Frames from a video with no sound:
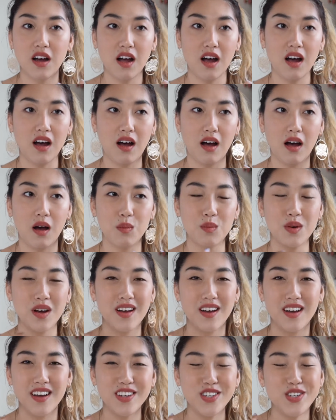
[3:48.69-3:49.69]
Um,
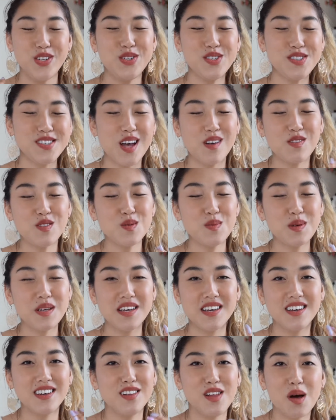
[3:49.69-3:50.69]
you just have to
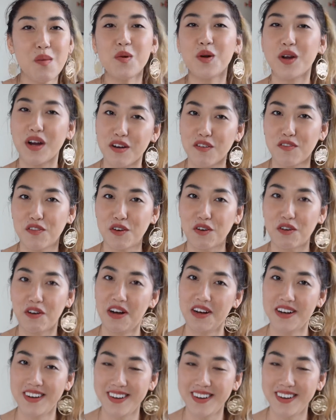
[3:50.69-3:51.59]
be a lot more careful